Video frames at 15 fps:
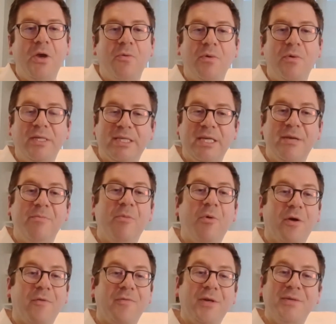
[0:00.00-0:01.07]
we see
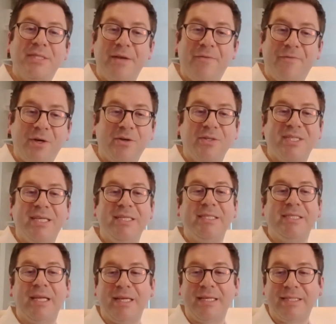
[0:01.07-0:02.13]
more of those difficulties
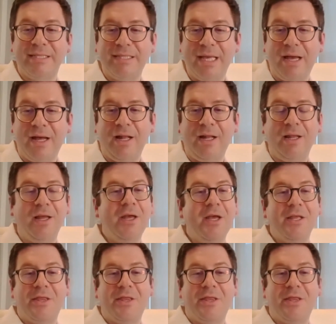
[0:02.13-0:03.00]
sitting still.